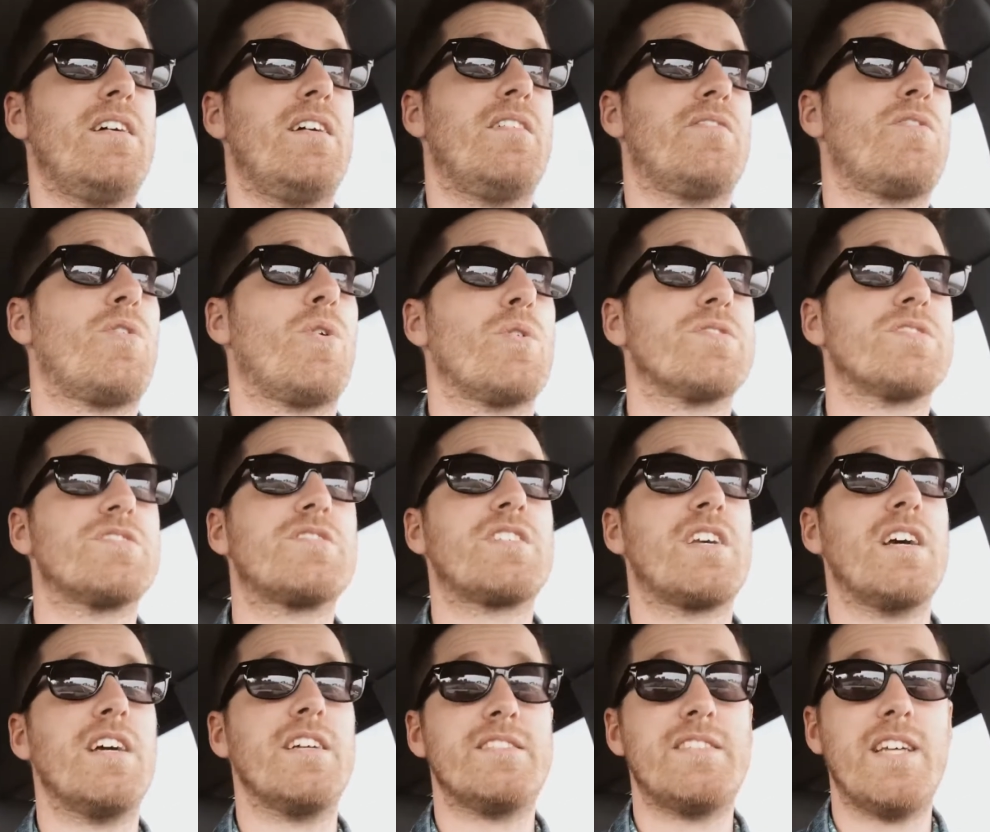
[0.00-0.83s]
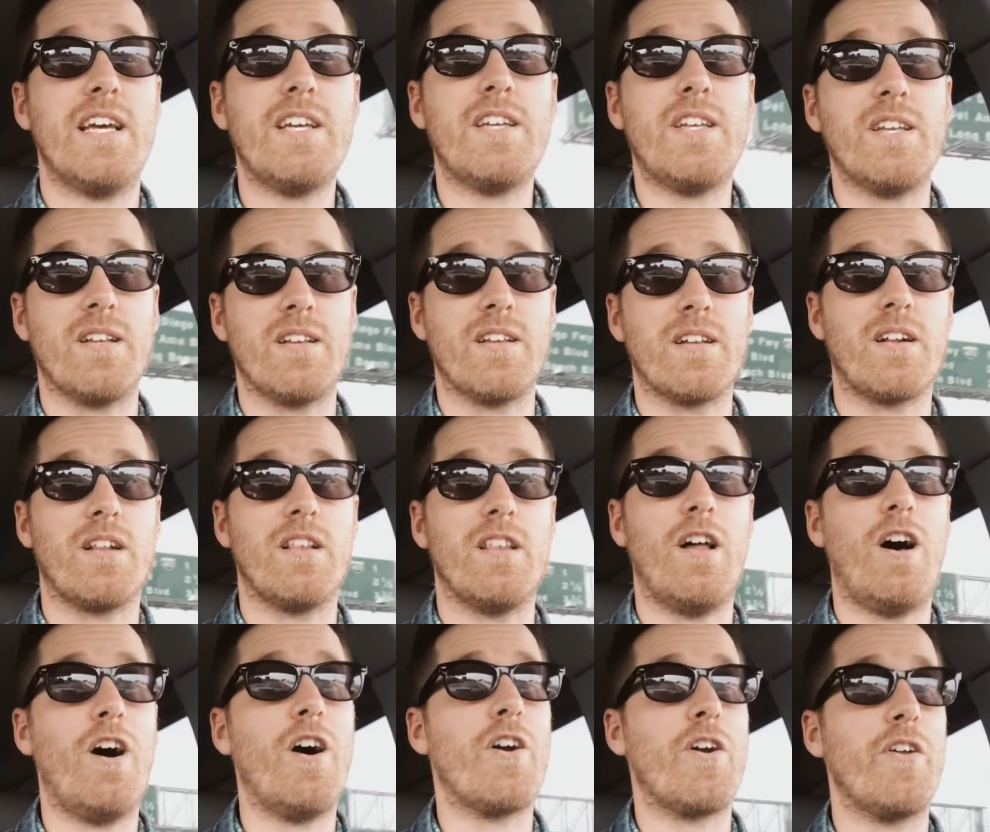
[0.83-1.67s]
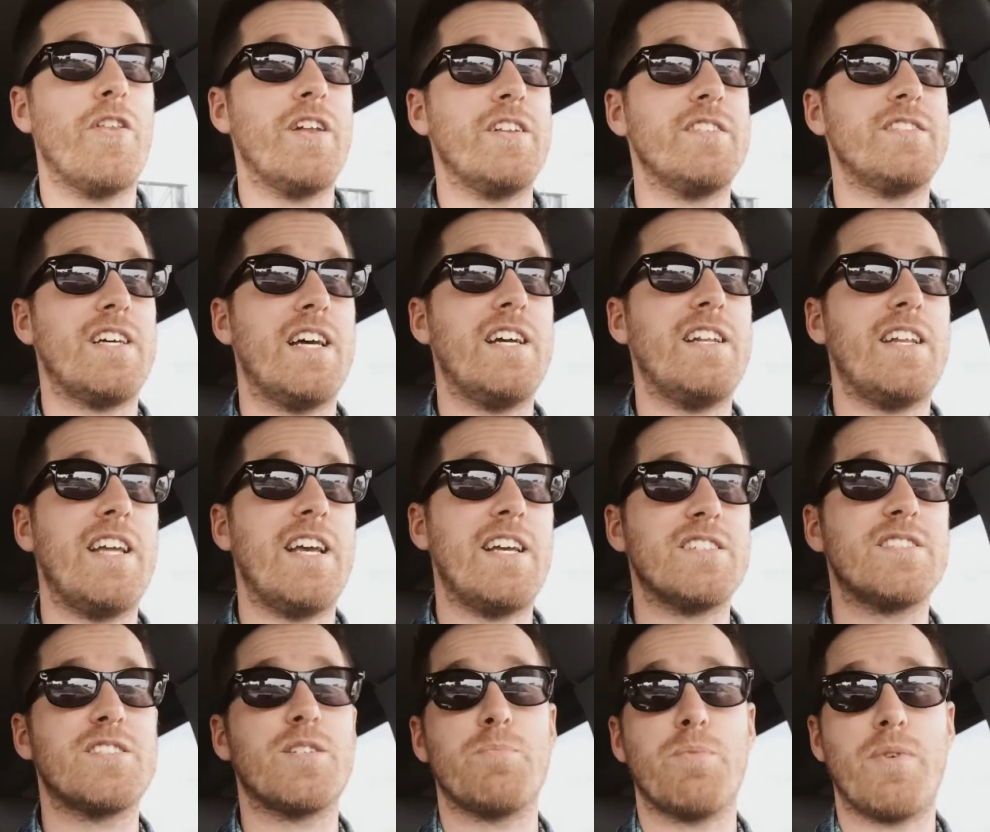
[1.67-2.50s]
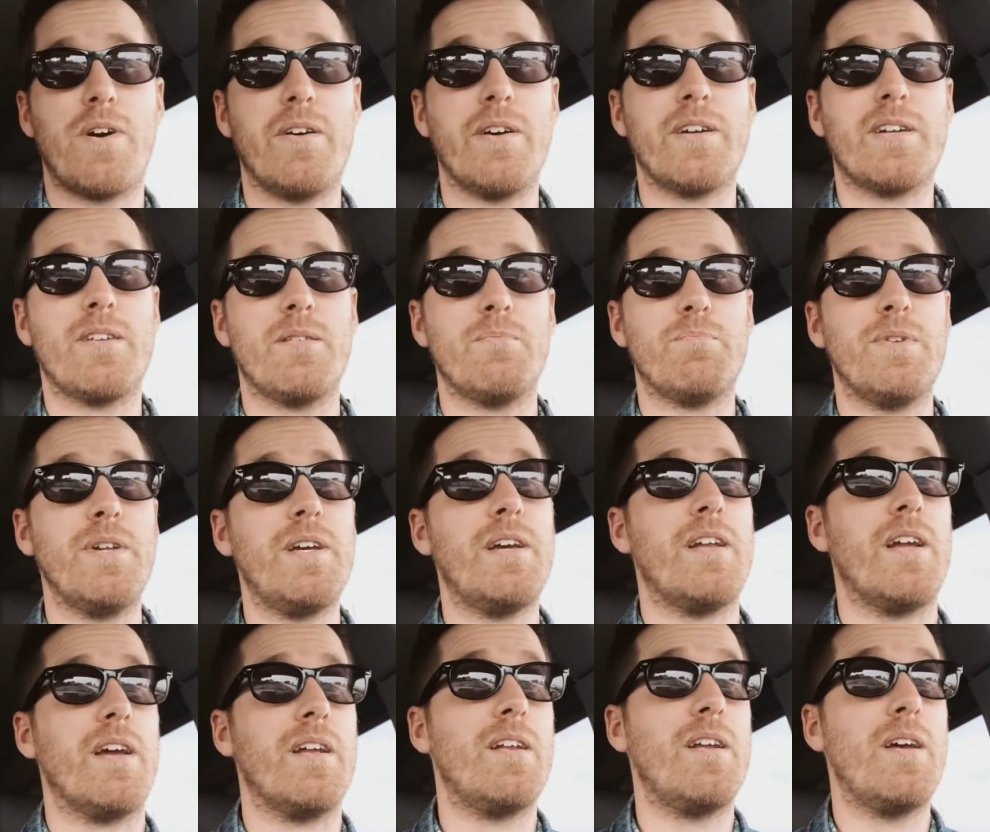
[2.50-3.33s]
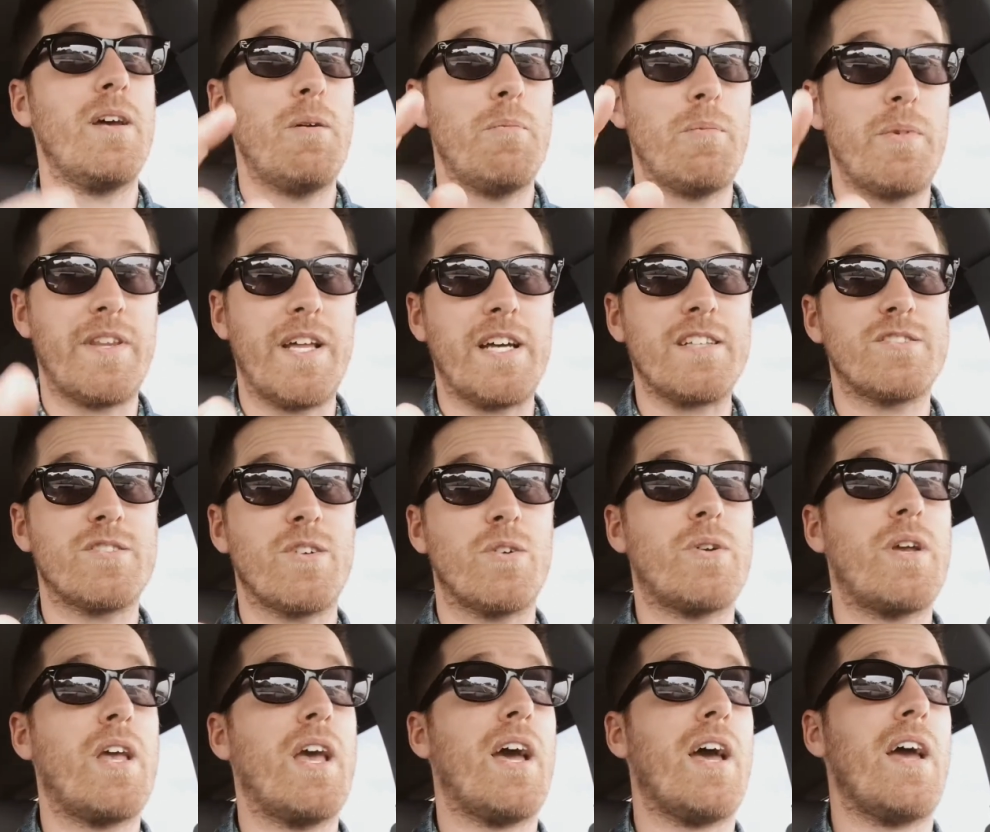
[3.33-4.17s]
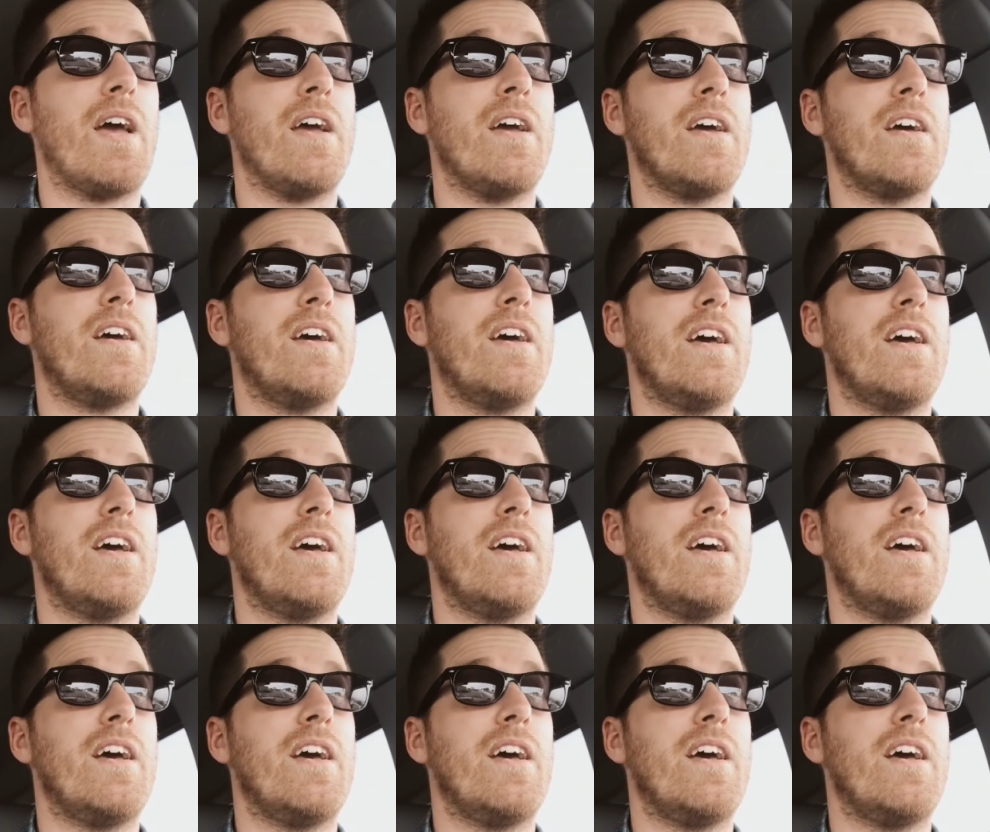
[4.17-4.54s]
Of course, it's going to take you a little longer than 10 days to probably complete it, but that's okay.